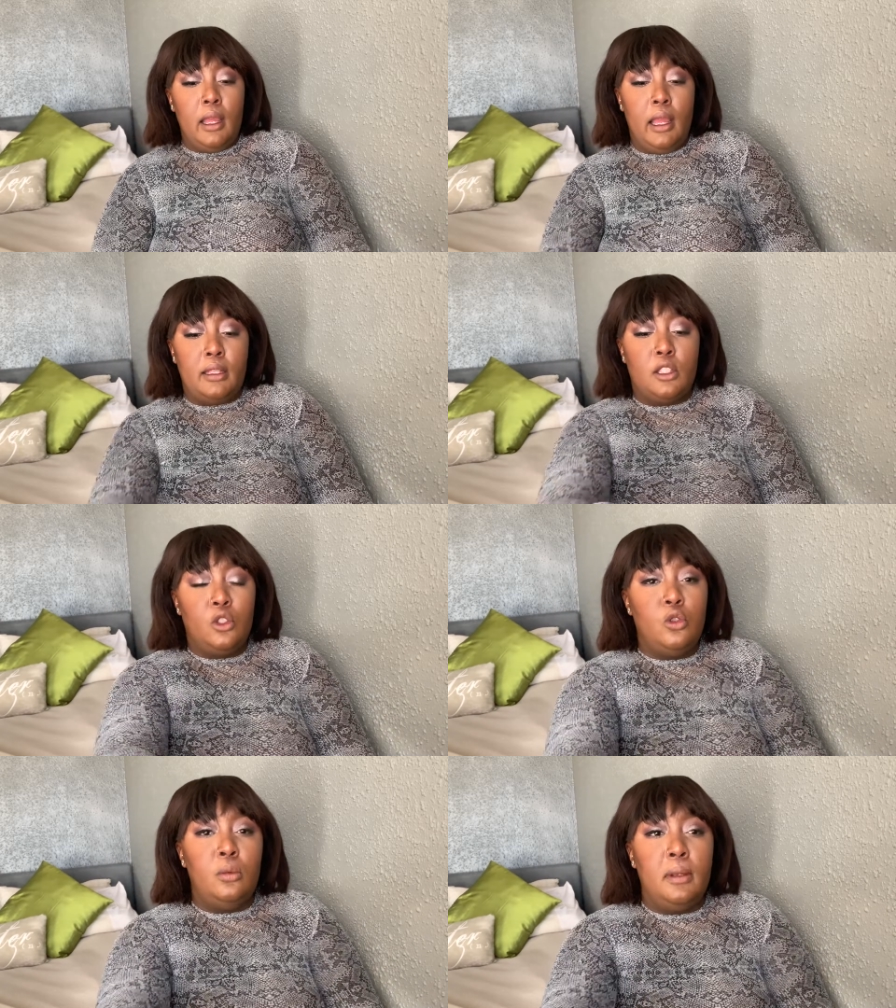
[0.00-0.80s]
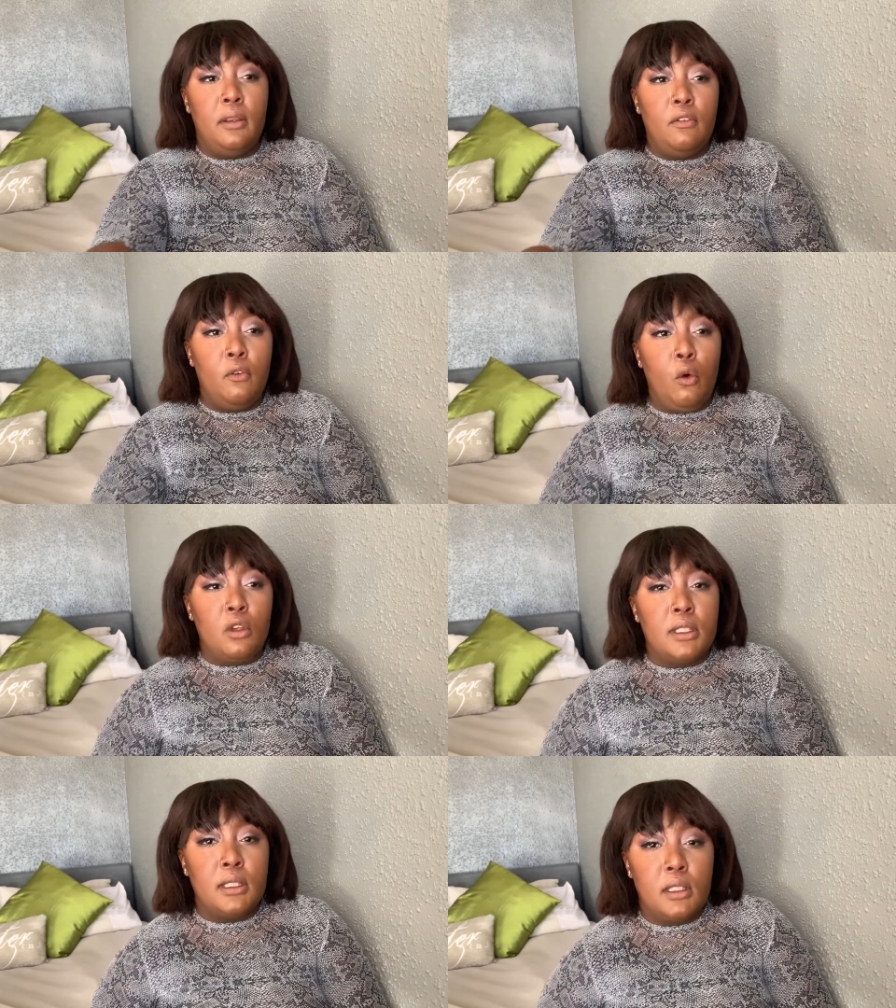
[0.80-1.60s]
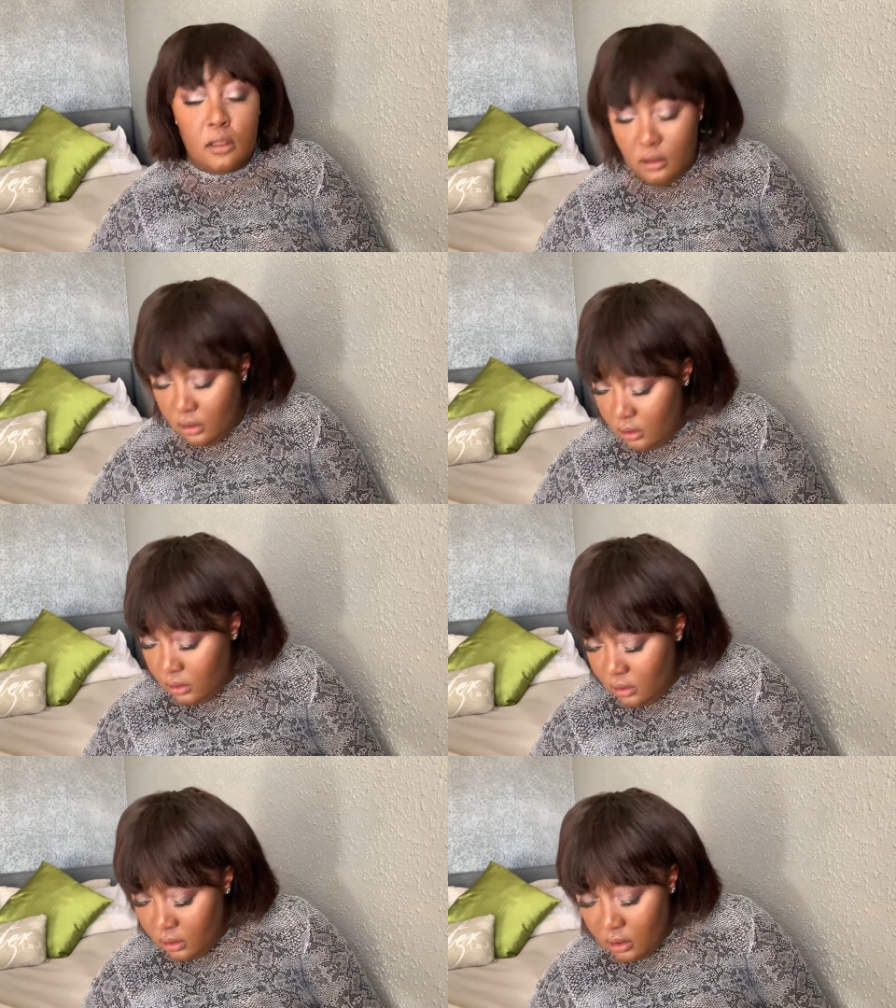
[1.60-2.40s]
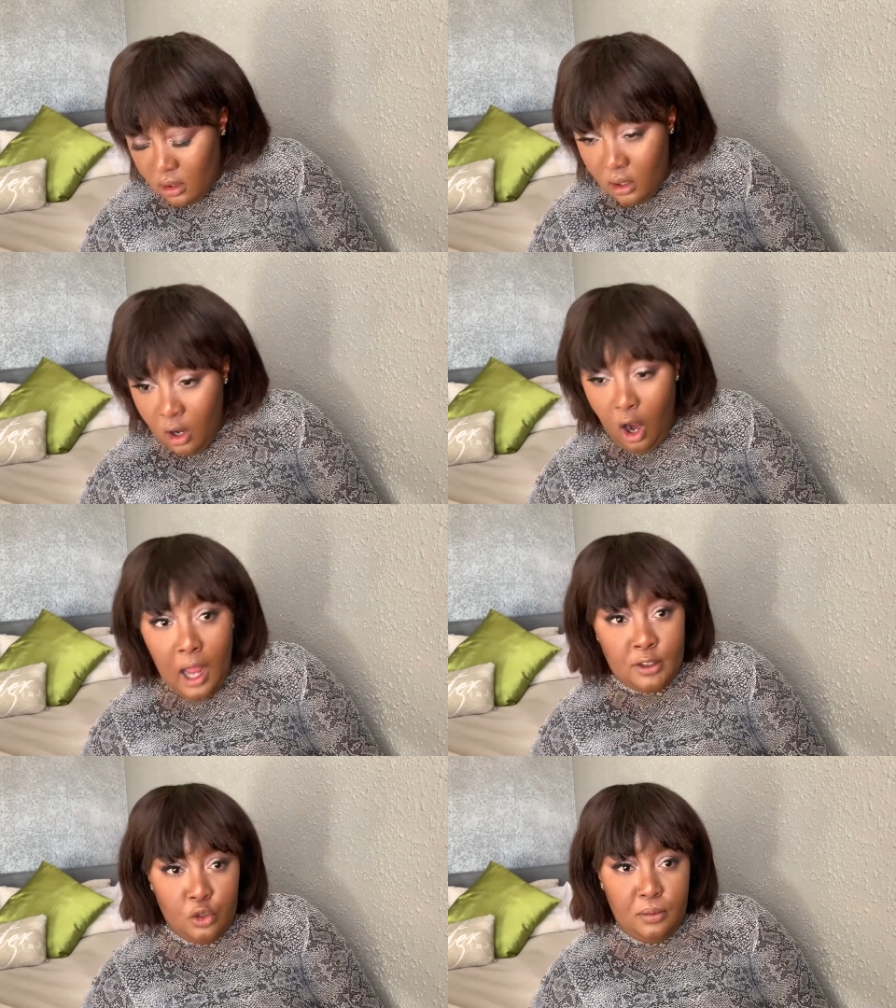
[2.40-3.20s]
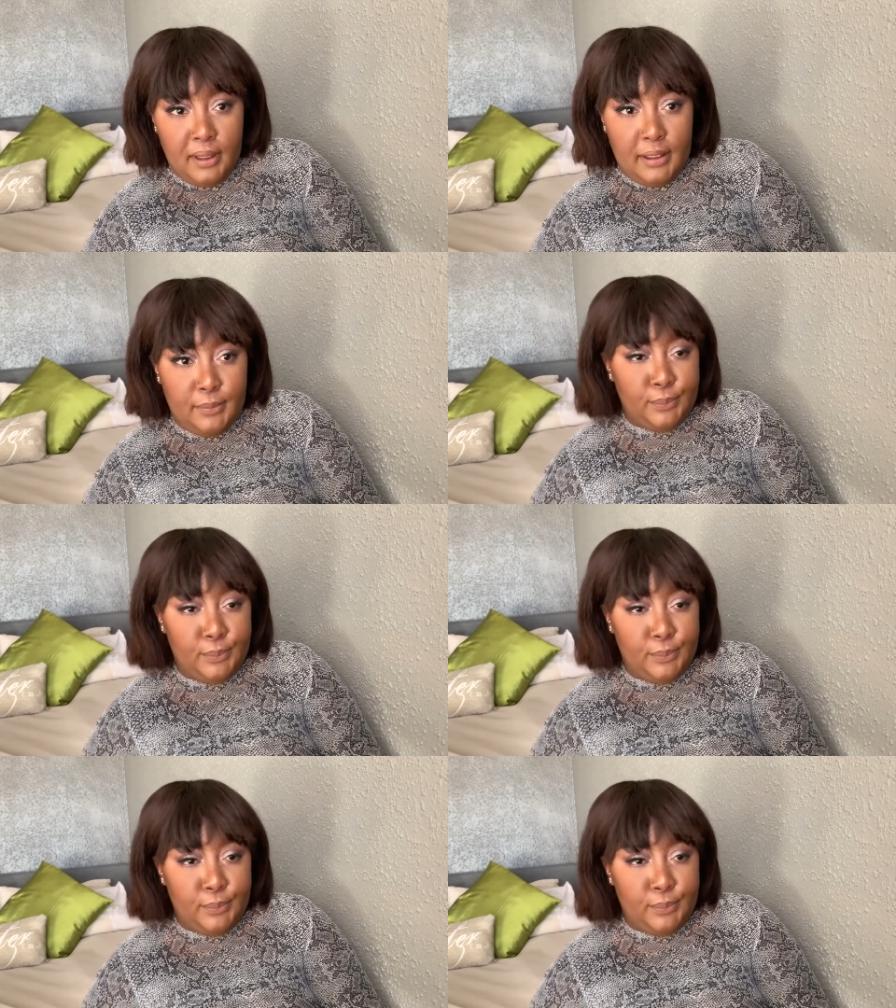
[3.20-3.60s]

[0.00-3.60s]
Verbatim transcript: it to be forced onto me